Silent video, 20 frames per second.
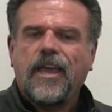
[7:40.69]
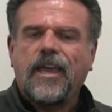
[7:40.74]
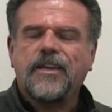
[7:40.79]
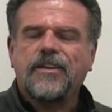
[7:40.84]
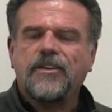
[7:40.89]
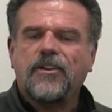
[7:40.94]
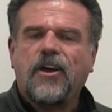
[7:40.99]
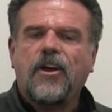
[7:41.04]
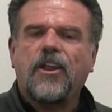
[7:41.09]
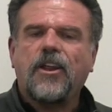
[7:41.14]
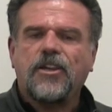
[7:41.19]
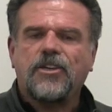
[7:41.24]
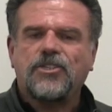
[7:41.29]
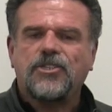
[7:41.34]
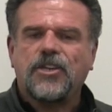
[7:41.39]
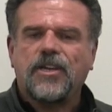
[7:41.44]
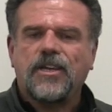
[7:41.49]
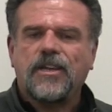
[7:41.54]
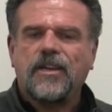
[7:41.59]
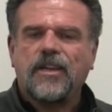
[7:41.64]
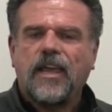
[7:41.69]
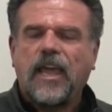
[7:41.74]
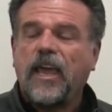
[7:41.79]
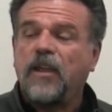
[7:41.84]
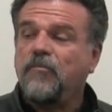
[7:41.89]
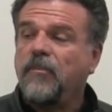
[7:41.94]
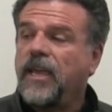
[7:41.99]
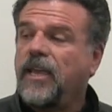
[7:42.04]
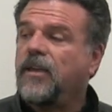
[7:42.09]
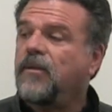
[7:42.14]
Acknowledge it
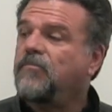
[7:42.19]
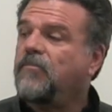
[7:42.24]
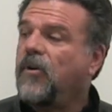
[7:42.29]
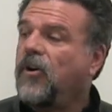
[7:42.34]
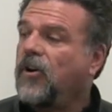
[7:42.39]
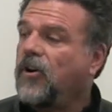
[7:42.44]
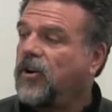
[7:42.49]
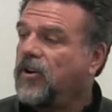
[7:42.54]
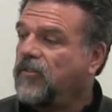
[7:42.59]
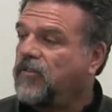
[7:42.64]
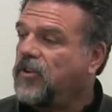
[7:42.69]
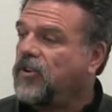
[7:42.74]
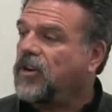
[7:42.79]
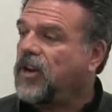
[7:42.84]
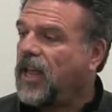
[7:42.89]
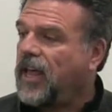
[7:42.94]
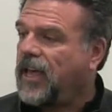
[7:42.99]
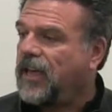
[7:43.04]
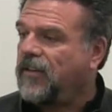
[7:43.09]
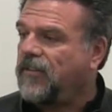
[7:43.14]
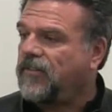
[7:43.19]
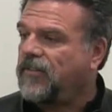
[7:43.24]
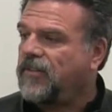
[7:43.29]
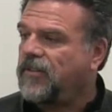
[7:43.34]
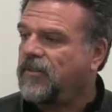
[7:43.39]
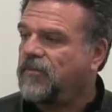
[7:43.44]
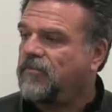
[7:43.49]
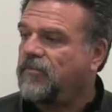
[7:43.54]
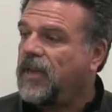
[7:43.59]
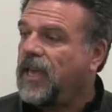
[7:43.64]
and make it part of your life.
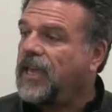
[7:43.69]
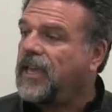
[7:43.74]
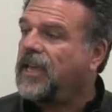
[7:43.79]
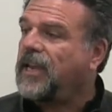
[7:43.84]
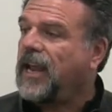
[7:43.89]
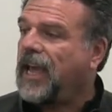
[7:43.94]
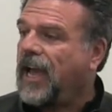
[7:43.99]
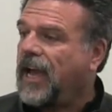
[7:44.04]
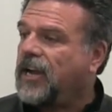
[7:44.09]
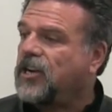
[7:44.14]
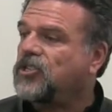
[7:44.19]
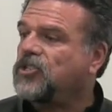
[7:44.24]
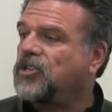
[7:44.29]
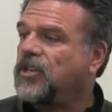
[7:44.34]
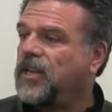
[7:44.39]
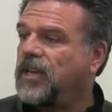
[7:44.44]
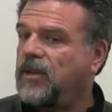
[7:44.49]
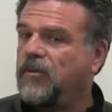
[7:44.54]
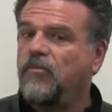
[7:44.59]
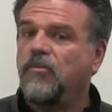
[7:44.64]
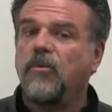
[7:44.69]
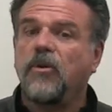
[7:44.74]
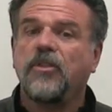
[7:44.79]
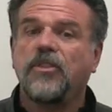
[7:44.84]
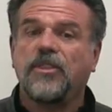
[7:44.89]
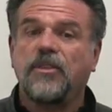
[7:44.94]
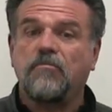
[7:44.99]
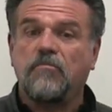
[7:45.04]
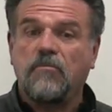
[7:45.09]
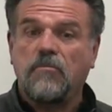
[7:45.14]
Make it actually
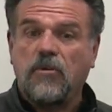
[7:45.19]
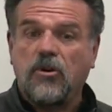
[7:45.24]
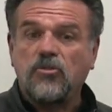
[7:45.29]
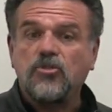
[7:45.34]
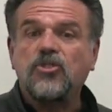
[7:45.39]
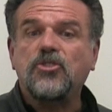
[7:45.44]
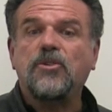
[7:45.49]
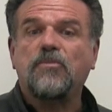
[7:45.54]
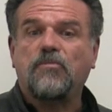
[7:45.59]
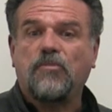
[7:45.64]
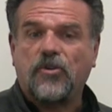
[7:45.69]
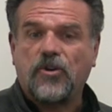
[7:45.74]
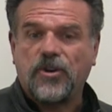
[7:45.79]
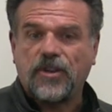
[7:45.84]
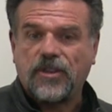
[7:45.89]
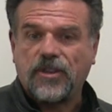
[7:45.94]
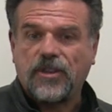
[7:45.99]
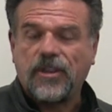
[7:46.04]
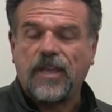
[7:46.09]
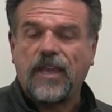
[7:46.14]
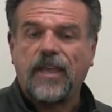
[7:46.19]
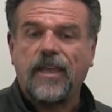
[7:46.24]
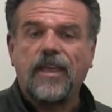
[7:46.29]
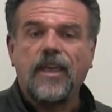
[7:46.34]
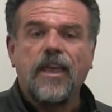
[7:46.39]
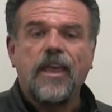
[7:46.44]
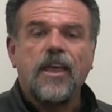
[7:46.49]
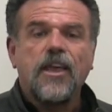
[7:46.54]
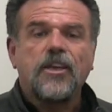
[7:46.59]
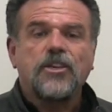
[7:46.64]
the most important thing.
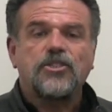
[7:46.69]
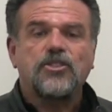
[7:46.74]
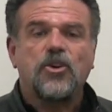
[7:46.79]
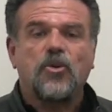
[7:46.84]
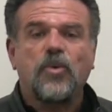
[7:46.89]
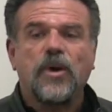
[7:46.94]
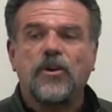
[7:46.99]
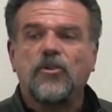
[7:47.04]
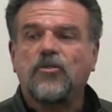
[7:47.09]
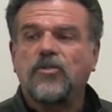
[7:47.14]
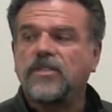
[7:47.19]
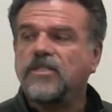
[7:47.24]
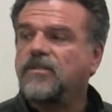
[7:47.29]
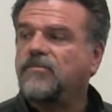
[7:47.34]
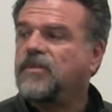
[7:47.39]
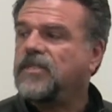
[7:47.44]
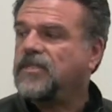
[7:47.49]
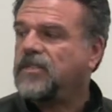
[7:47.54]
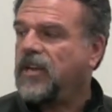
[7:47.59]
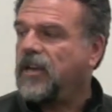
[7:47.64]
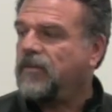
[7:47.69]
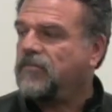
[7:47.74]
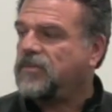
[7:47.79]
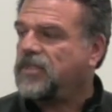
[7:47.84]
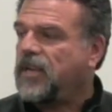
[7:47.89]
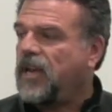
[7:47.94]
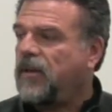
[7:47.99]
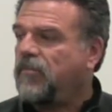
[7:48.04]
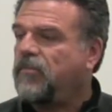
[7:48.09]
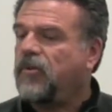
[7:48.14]
So when Christmas
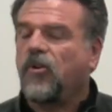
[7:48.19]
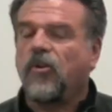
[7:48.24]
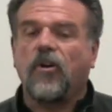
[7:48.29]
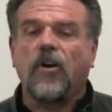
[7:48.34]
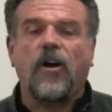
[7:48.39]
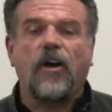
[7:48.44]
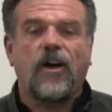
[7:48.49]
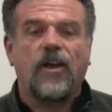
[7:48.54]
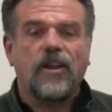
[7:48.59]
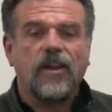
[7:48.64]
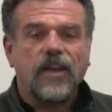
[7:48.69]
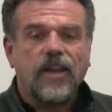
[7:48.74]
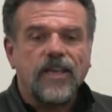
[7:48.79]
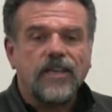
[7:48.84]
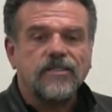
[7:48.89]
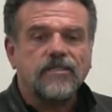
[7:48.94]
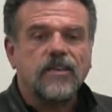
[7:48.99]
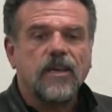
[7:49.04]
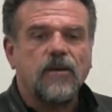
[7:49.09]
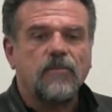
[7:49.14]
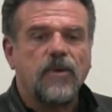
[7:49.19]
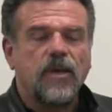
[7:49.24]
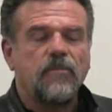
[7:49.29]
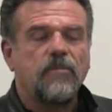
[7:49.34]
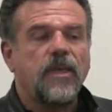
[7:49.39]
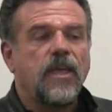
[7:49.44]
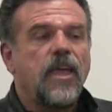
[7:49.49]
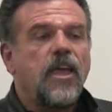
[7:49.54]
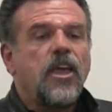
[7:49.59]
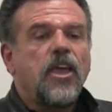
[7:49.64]
comes up or holidays come
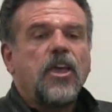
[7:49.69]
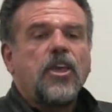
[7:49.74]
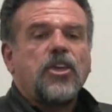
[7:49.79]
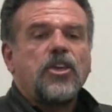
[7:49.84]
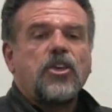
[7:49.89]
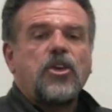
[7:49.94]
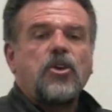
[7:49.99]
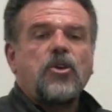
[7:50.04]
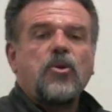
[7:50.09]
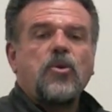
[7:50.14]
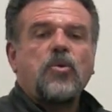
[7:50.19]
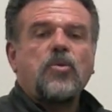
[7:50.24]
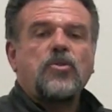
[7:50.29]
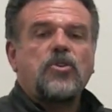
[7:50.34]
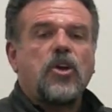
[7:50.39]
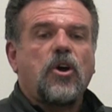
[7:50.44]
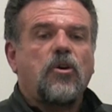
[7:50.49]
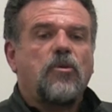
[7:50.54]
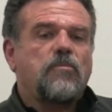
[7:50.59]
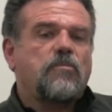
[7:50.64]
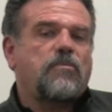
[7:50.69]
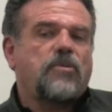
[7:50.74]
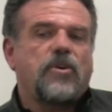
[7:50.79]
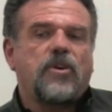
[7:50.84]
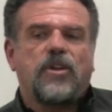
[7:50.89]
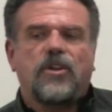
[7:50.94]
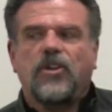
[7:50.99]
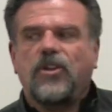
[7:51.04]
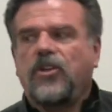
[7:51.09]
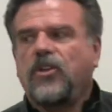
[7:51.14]
up, you don't
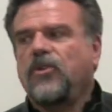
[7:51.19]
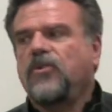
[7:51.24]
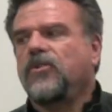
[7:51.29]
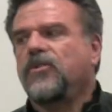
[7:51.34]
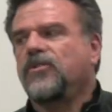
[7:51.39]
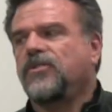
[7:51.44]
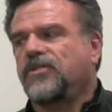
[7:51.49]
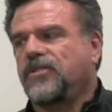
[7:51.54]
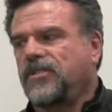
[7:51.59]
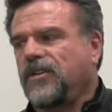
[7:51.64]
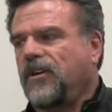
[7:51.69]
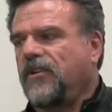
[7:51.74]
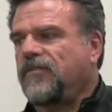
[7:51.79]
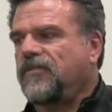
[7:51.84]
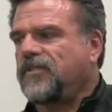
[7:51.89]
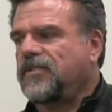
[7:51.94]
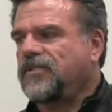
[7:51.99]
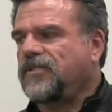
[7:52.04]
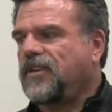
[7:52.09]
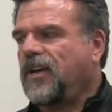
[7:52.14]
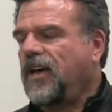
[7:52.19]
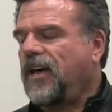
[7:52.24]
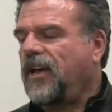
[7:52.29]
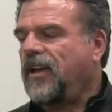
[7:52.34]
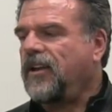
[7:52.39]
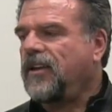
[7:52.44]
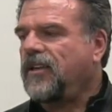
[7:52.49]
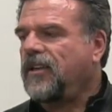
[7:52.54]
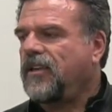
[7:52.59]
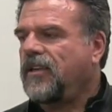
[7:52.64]
put yourself
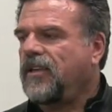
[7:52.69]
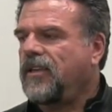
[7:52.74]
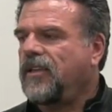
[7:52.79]
aside.